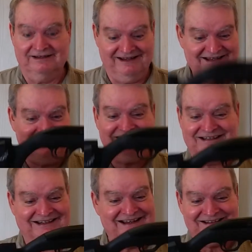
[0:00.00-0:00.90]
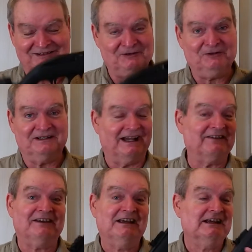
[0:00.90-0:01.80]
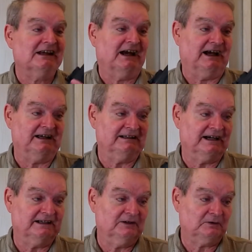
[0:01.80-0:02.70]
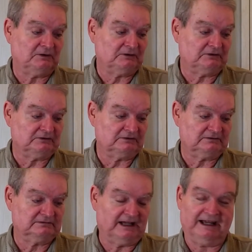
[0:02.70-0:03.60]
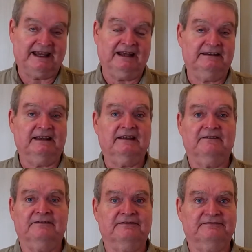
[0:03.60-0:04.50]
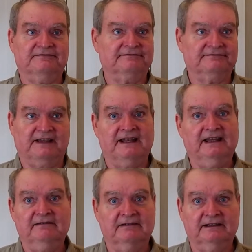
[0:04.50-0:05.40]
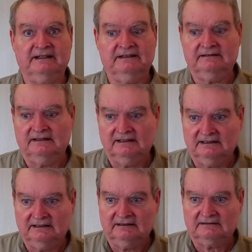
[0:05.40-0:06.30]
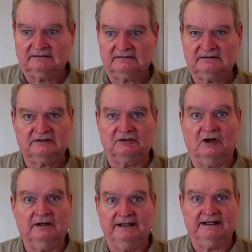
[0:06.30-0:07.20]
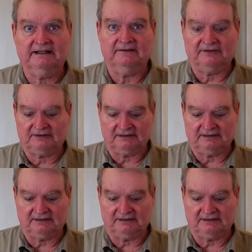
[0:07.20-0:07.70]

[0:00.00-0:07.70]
It's a joy. I can't think of any really strong negatives.